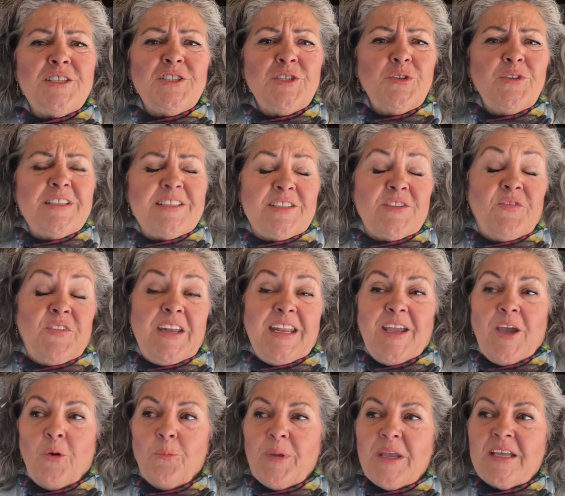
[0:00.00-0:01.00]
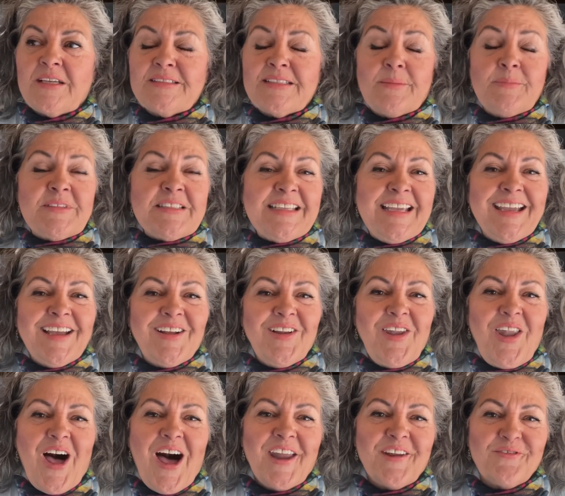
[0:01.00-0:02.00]
do this video because I'm seeing a
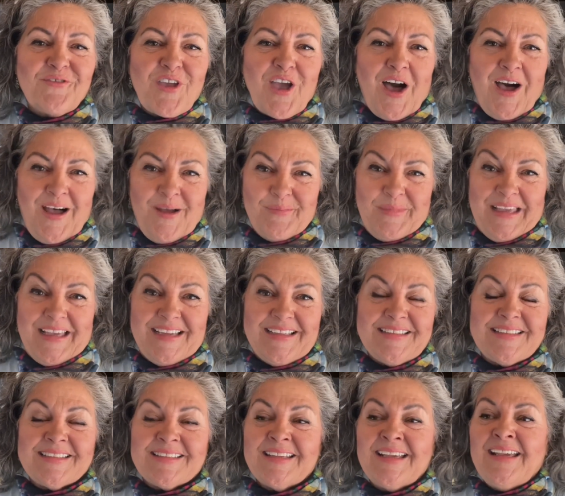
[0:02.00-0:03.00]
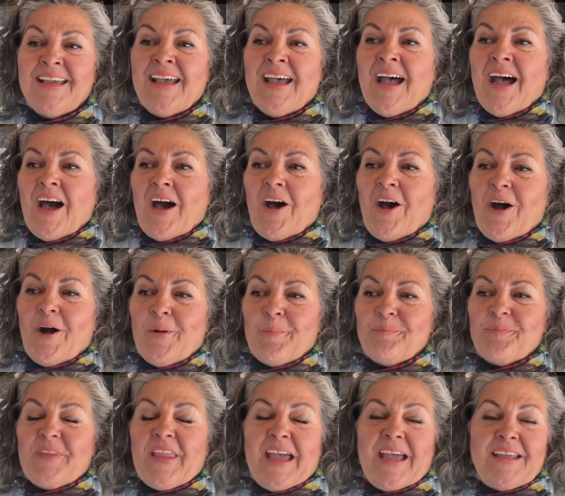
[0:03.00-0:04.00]
lot of comments um,
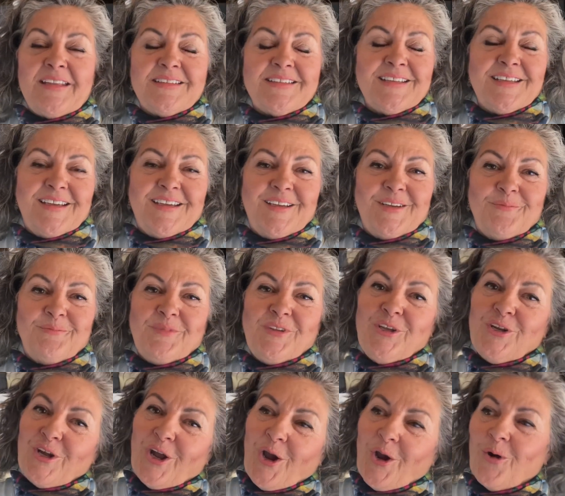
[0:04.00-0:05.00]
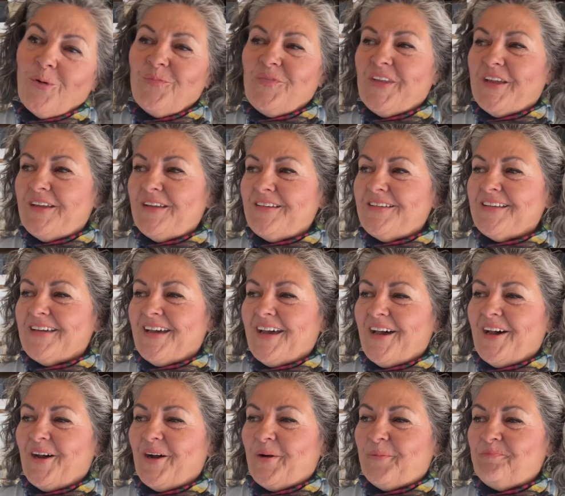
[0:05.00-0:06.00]
that, uh, you know, that
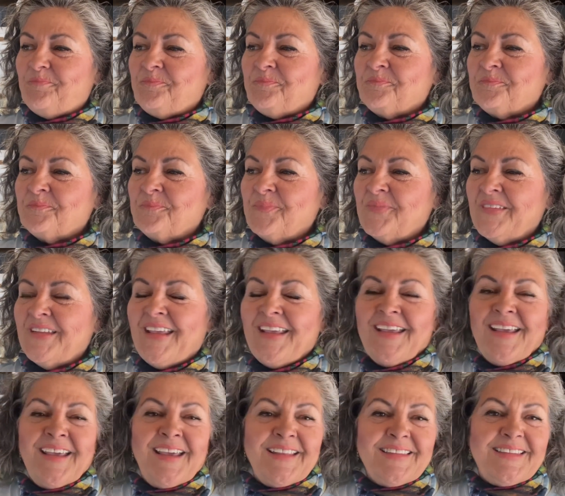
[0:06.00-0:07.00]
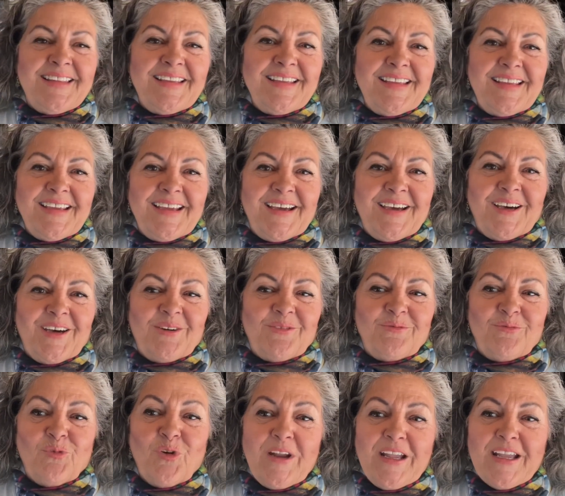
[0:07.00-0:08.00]
um, the uh,
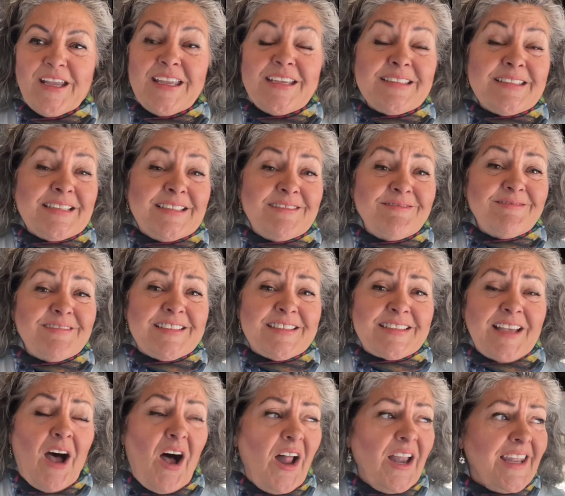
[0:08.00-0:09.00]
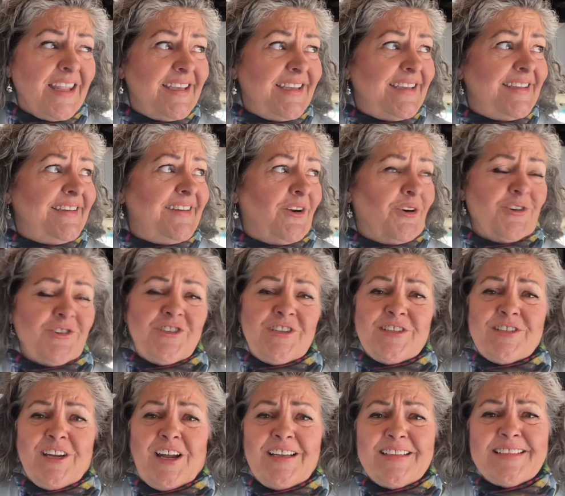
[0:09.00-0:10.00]
rig isn't solid or
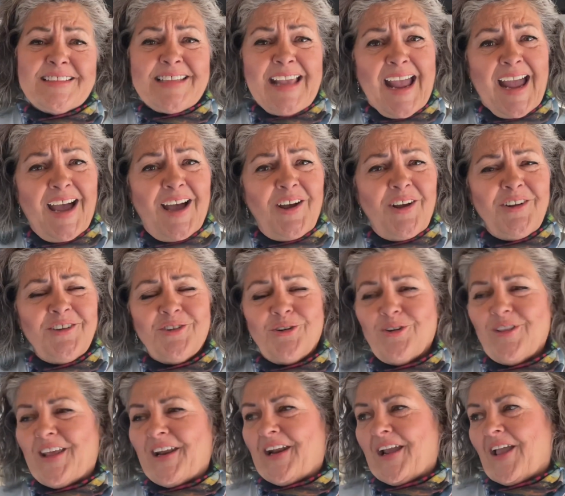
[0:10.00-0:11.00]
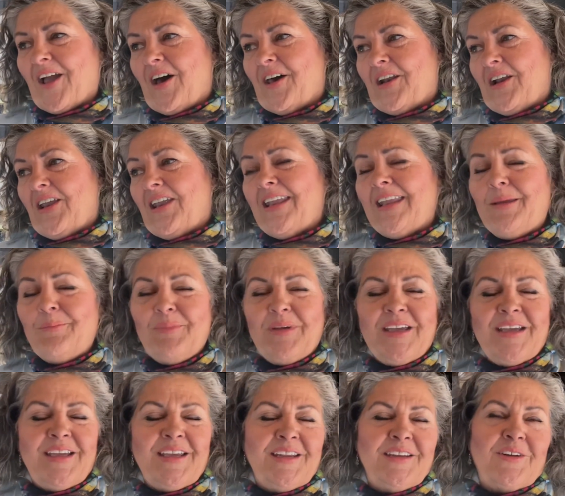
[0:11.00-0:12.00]
she's not sound or that I got a
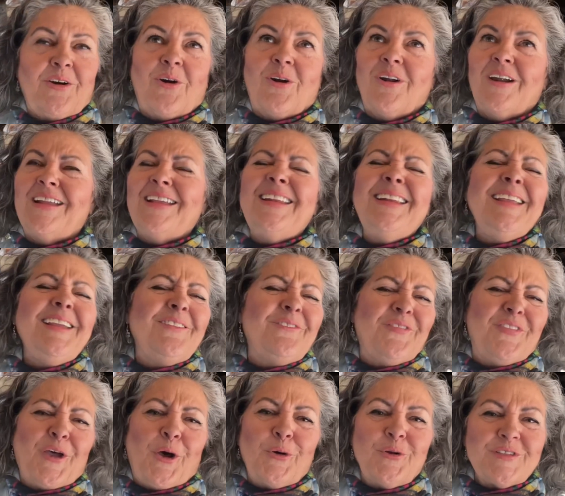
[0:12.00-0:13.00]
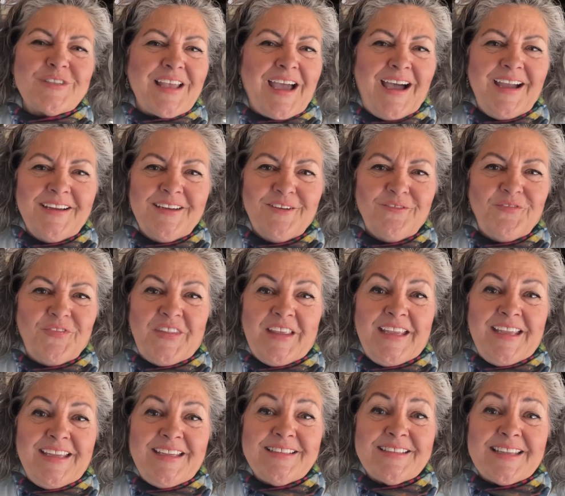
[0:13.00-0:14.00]
lemon or any of those kind of
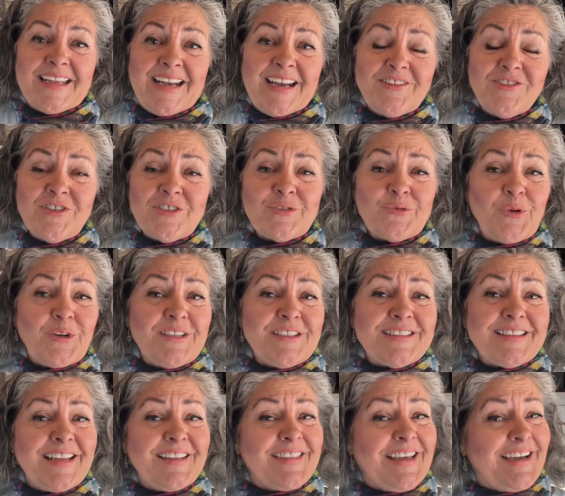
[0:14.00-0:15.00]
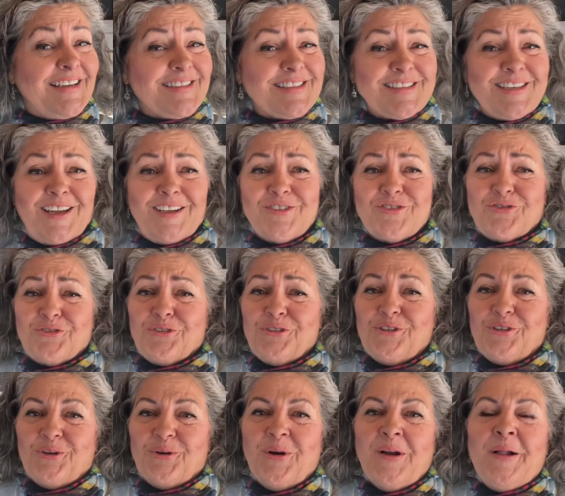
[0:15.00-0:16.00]
things. And I just want to say that's not
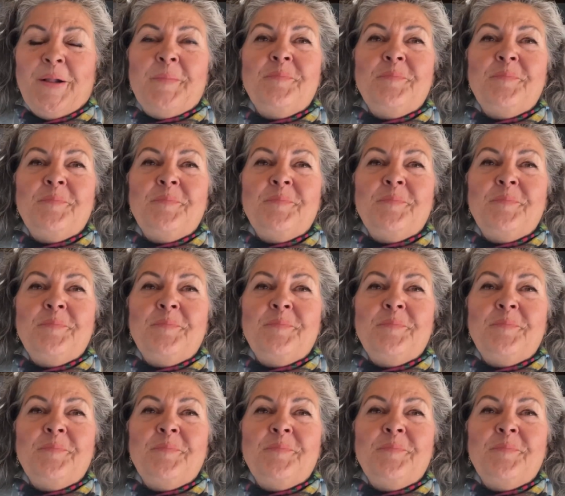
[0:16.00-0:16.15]
true.